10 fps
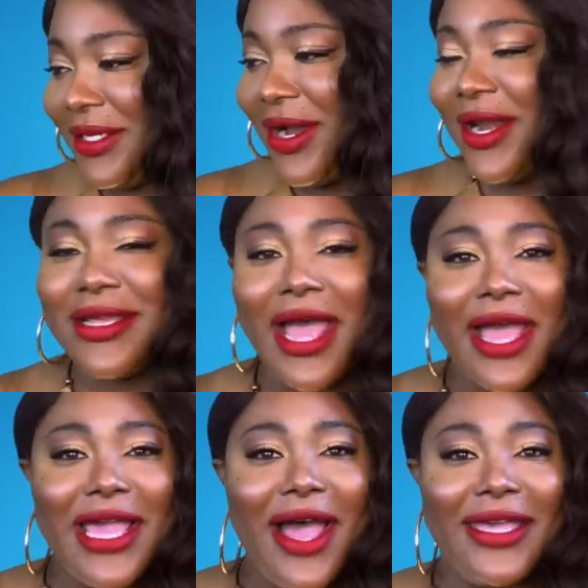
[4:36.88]
Girl,
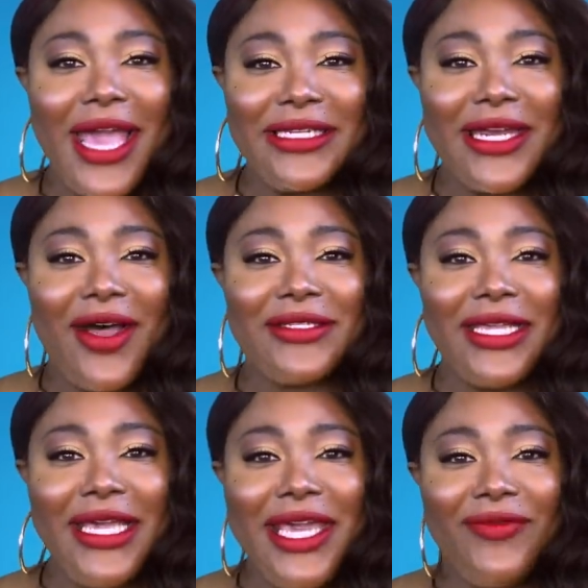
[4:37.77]
are y'all catching
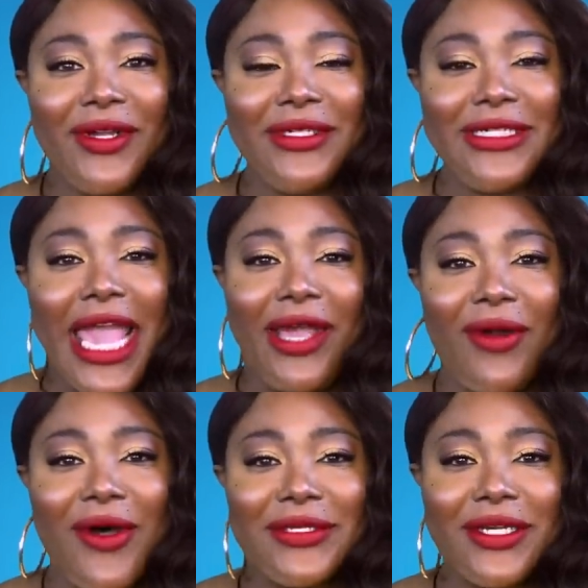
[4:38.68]
those evil neck
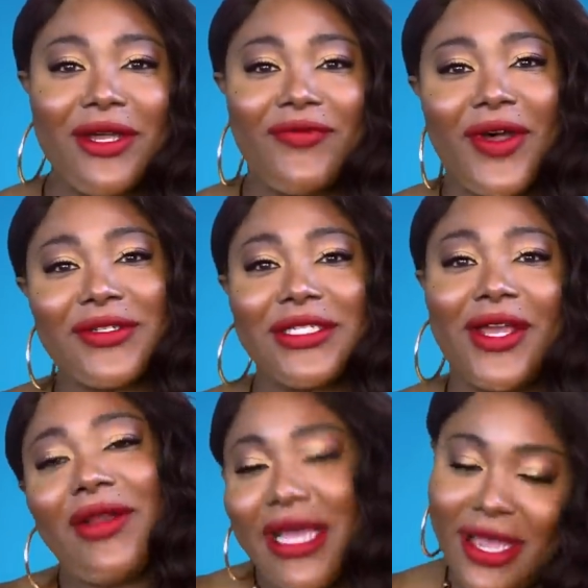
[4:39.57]
rolls and convulsions
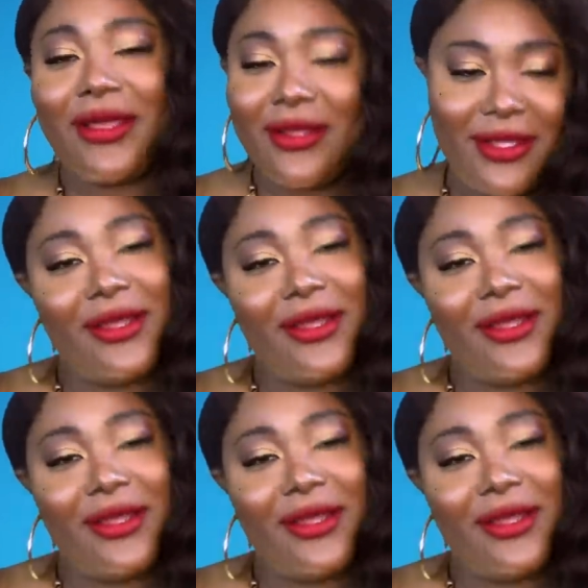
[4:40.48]
over there?